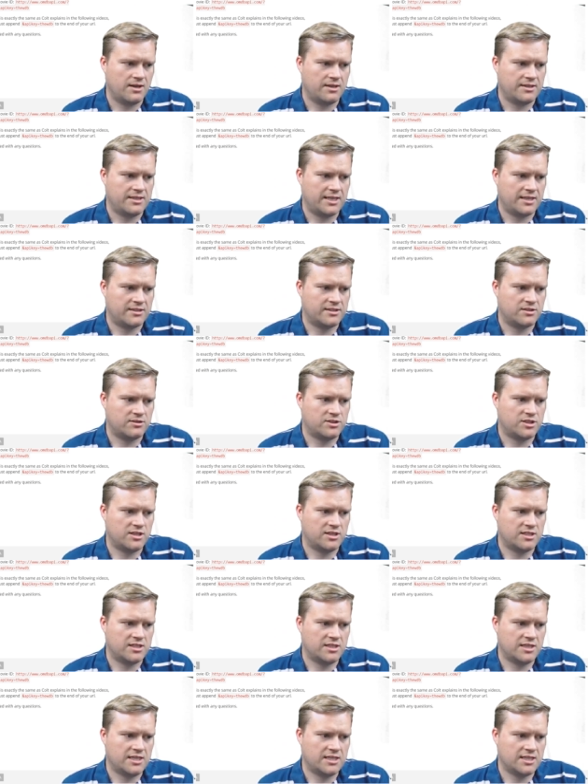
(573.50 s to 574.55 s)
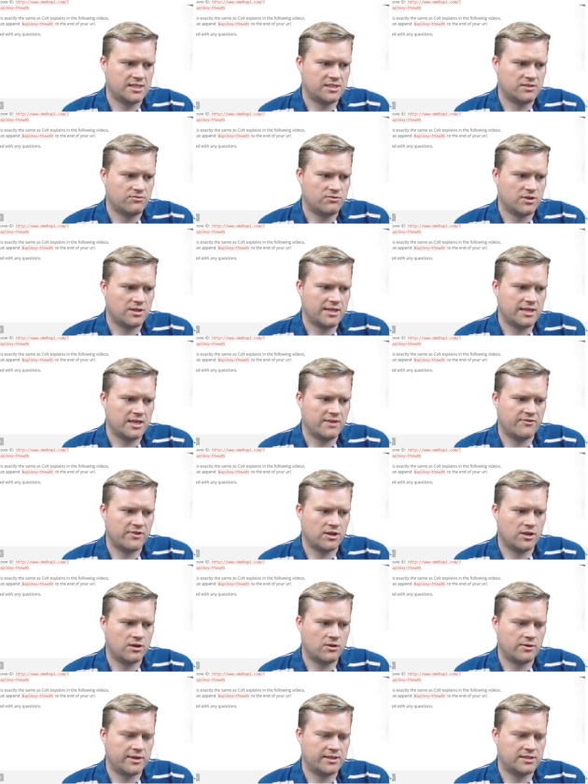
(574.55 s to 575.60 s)
data association. He doesn't really even
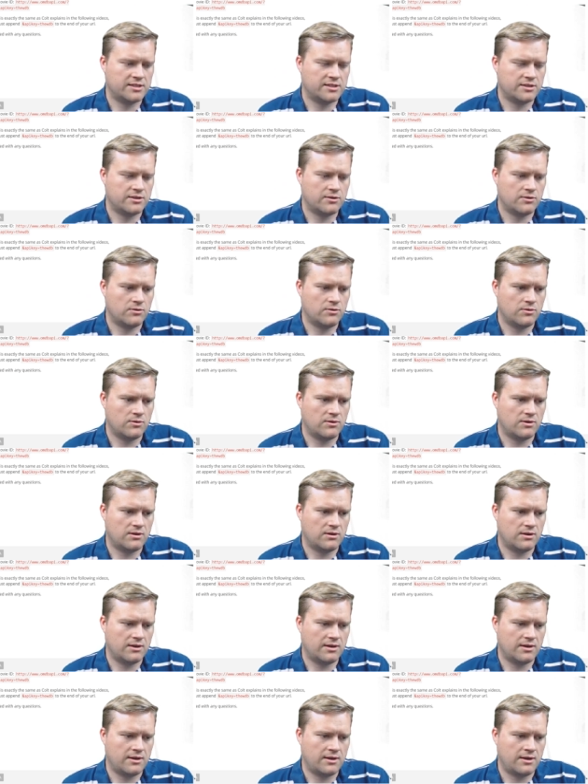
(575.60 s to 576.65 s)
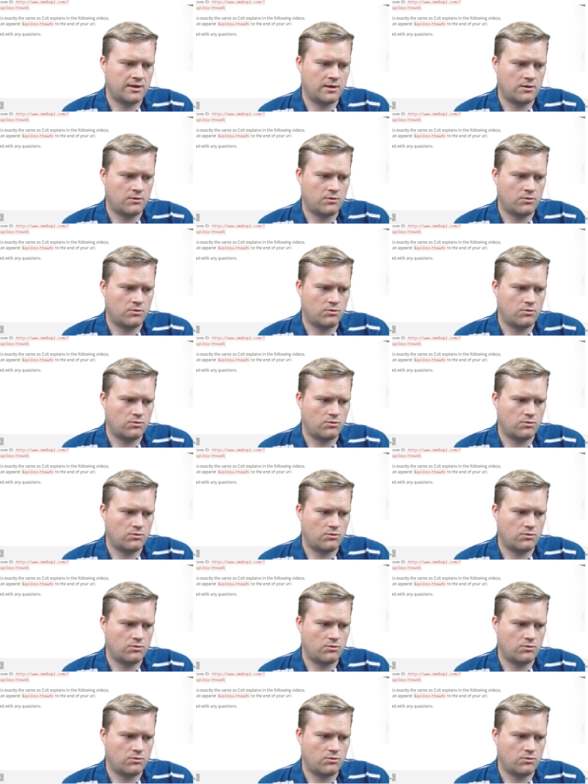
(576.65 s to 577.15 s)
go into, uh,